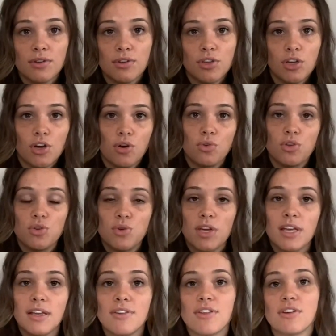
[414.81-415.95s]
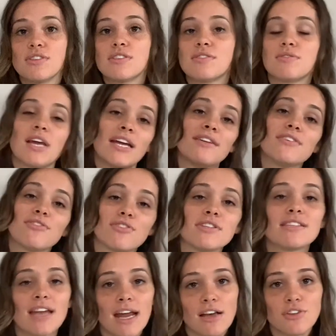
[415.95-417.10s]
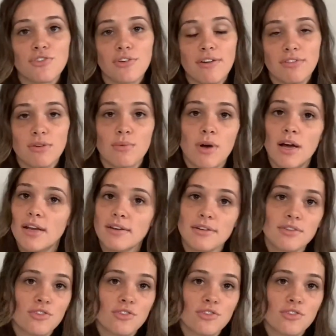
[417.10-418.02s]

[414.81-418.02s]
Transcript: you know, there's kind of different styles for everyone,